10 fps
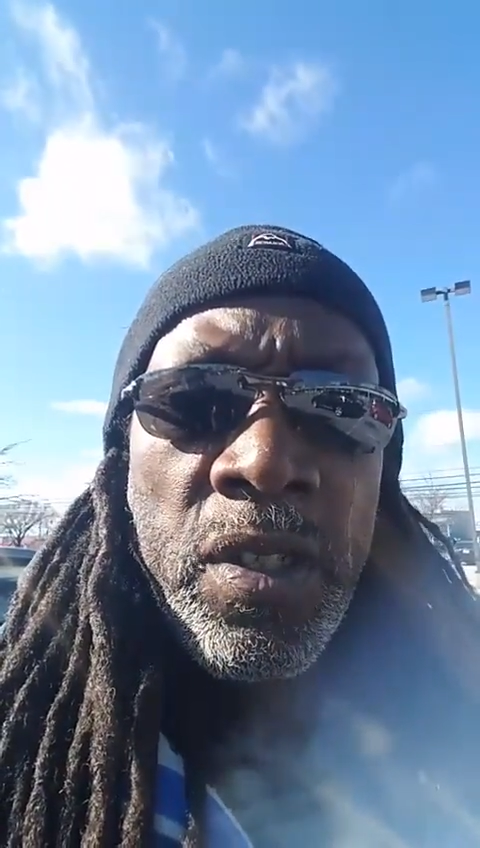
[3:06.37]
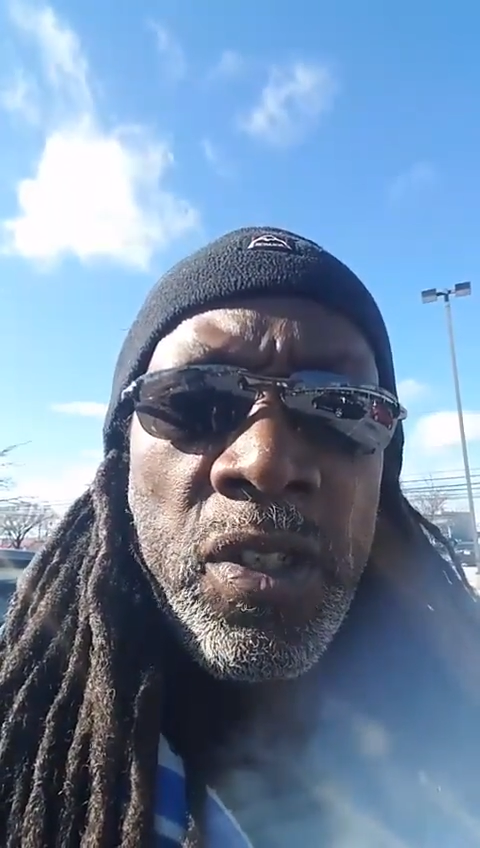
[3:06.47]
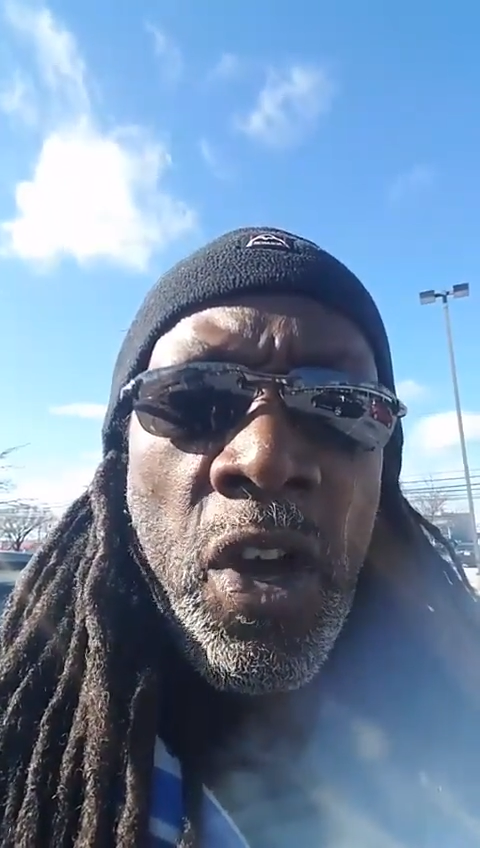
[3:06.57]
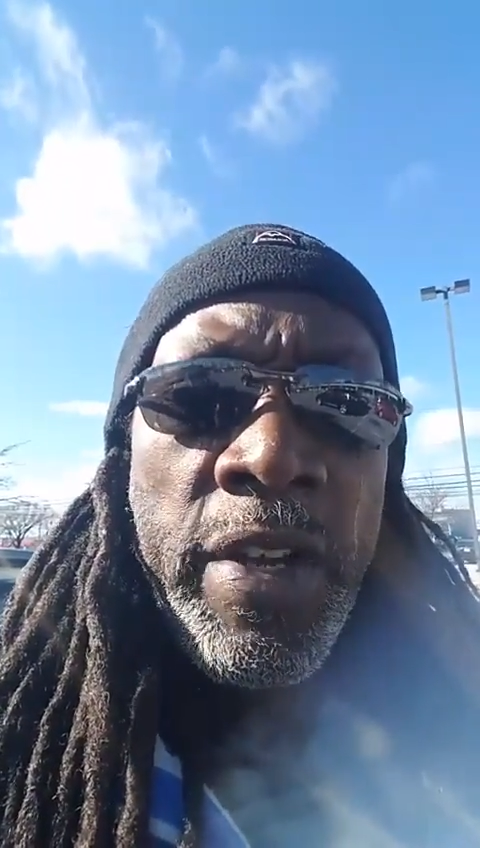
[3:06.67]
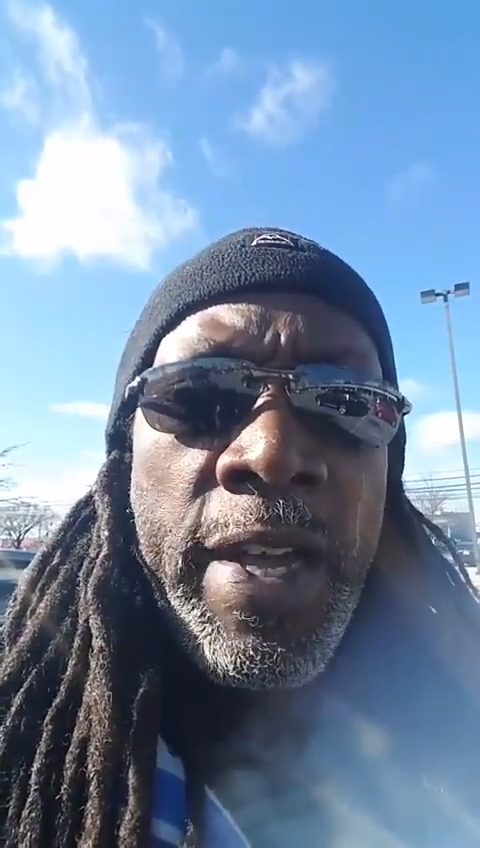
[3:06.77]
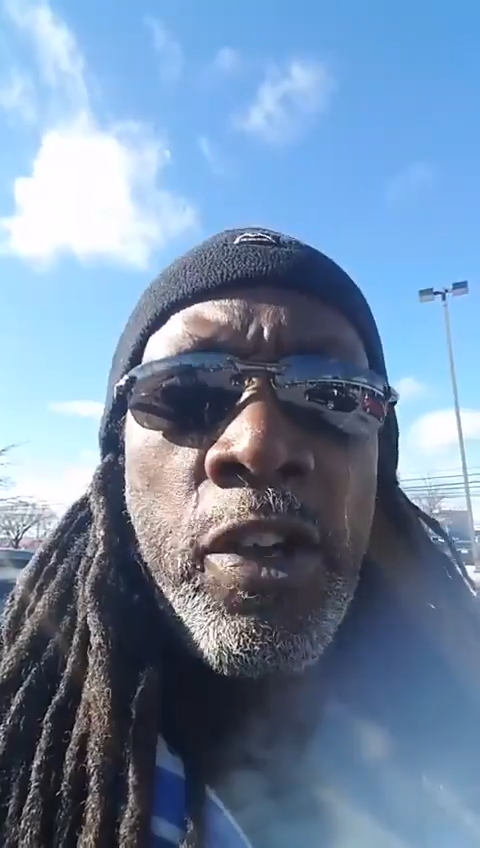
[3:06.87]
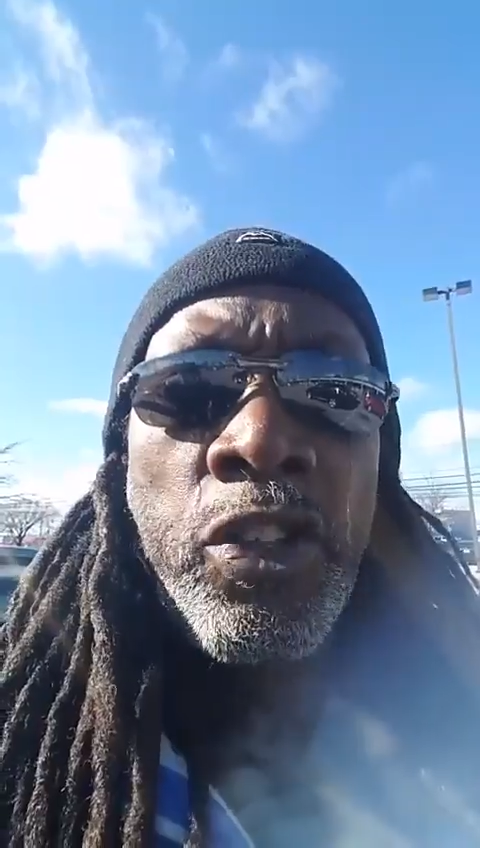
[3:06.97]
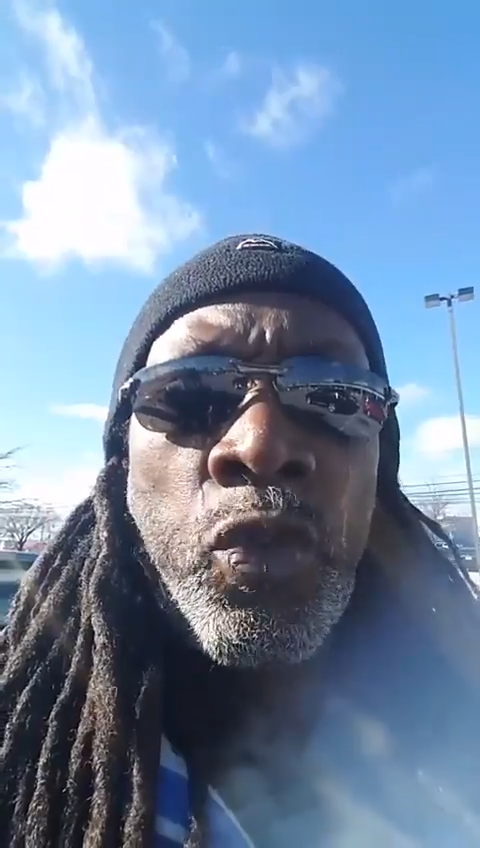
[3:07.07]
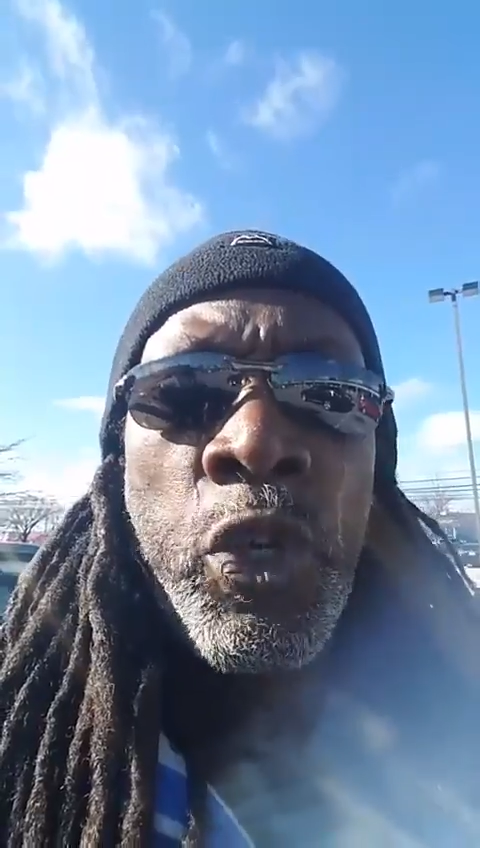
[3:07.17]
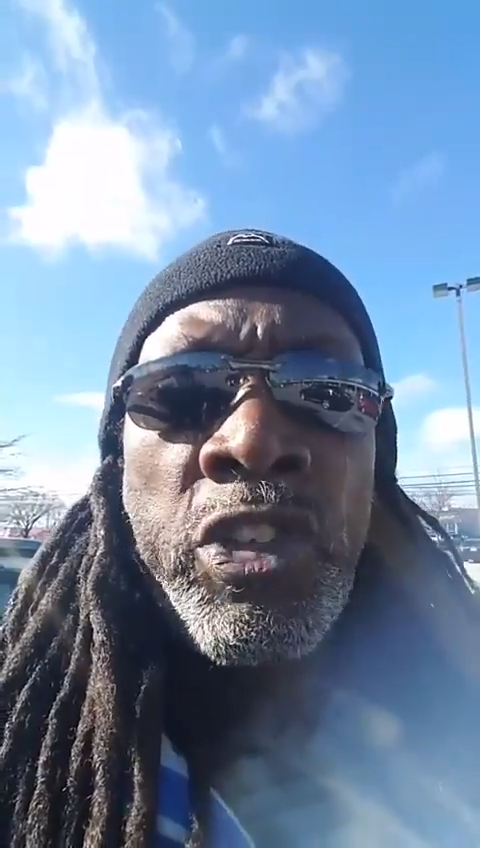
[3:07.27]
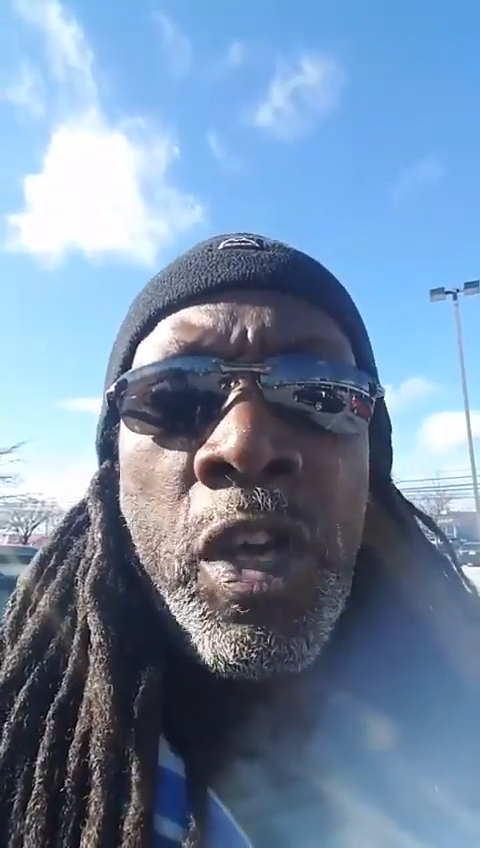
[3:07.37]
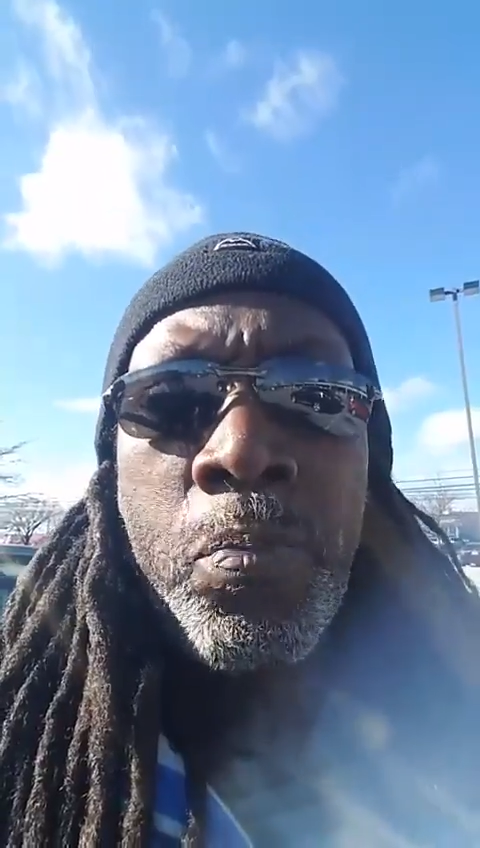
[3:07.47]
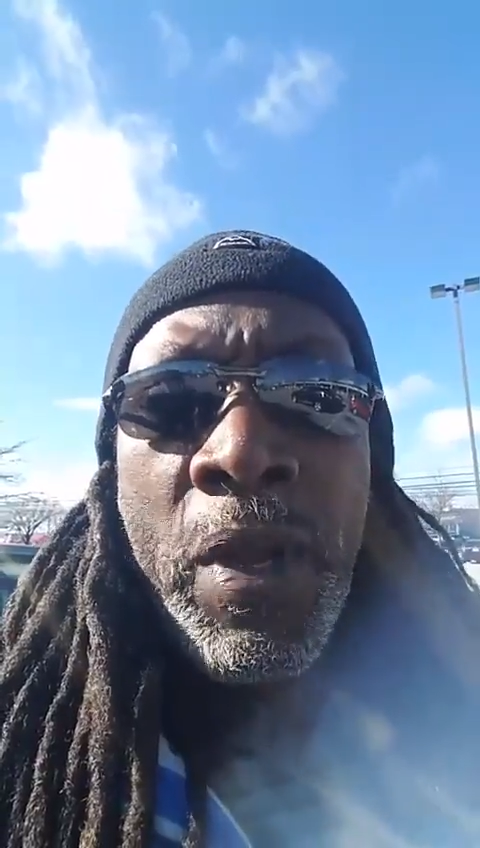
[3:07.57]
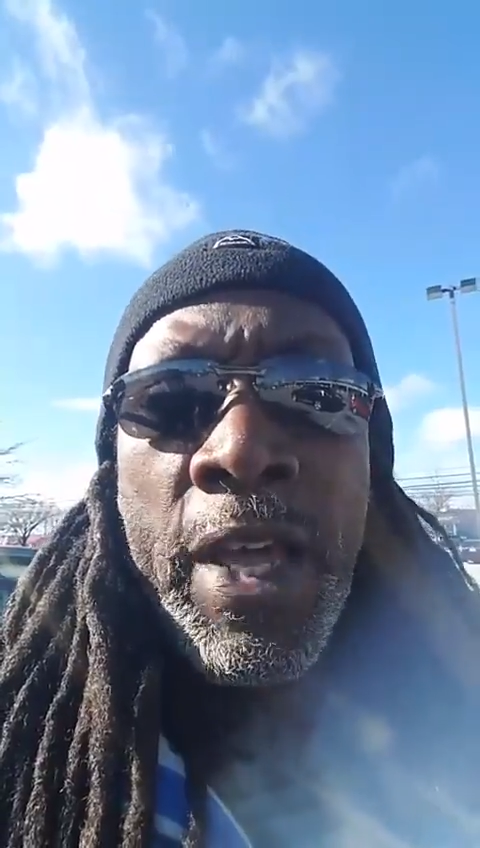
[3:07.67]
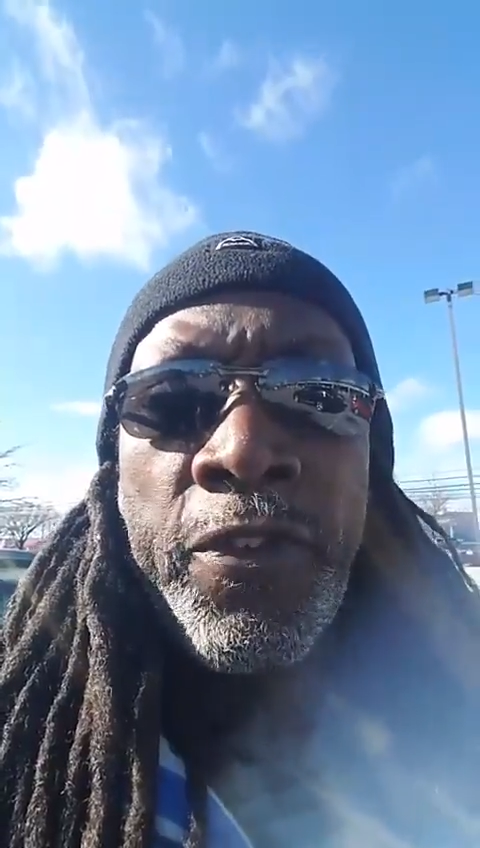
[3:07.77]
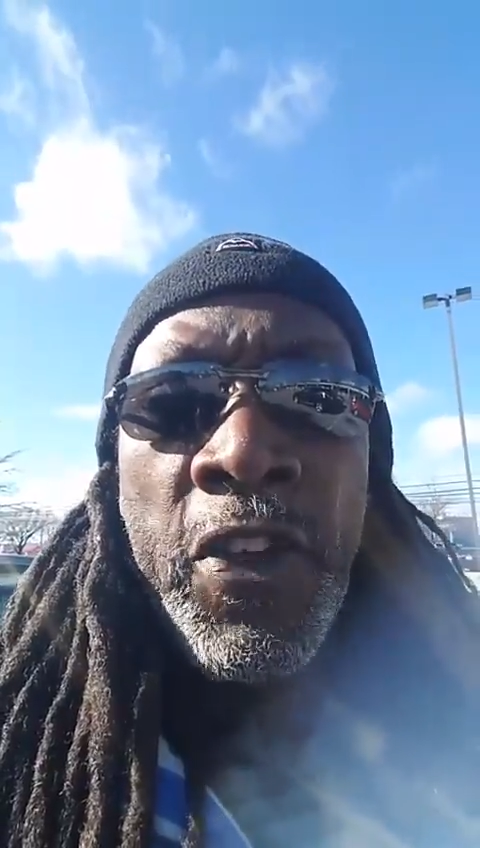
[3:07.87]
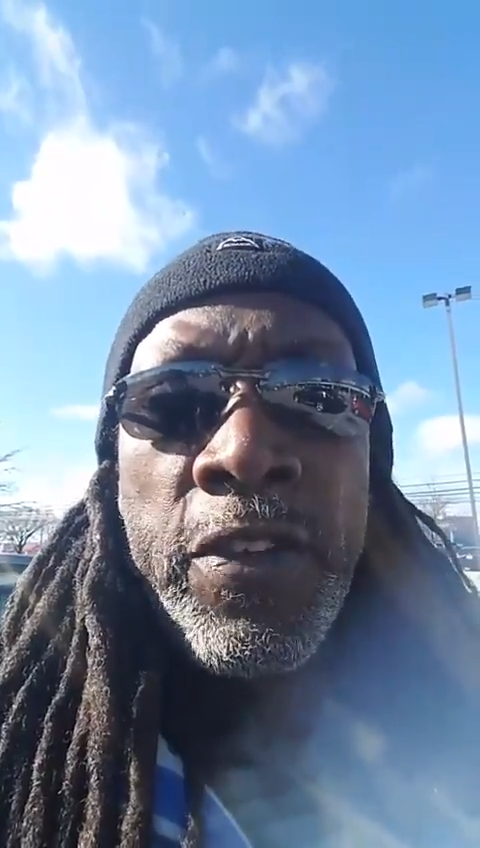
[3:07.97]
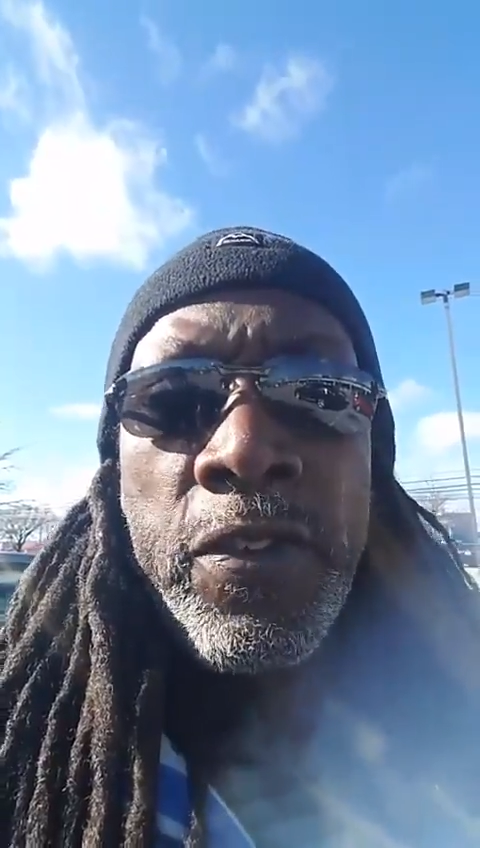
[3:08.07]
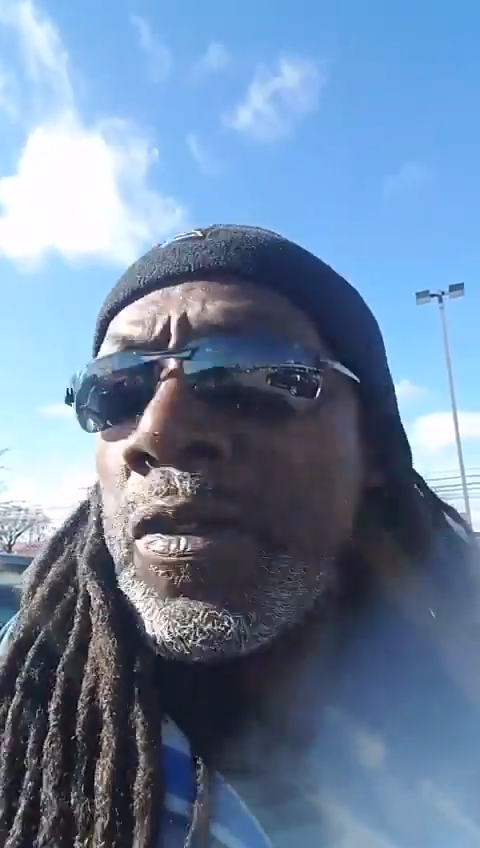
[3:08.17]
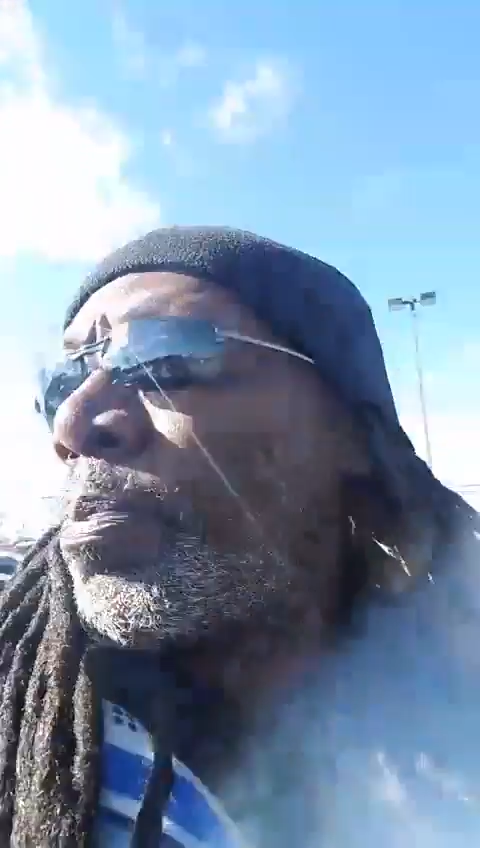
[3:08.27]
Y'all not gonna switch up black
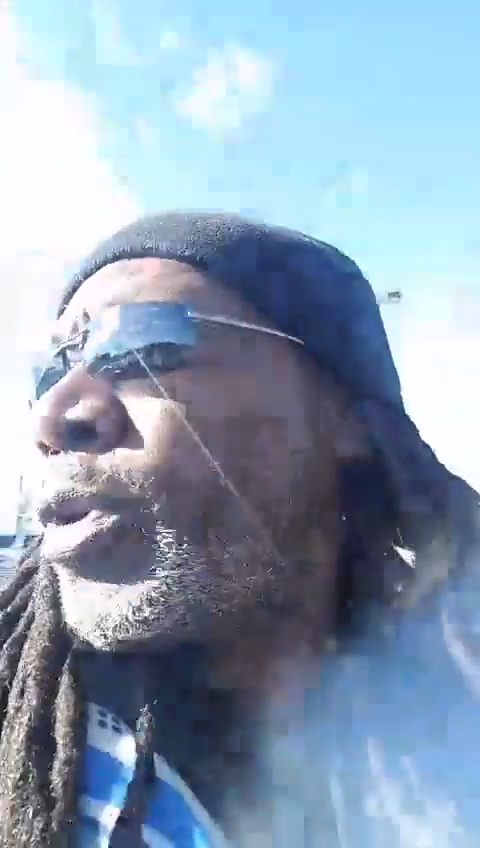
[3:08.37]
faces and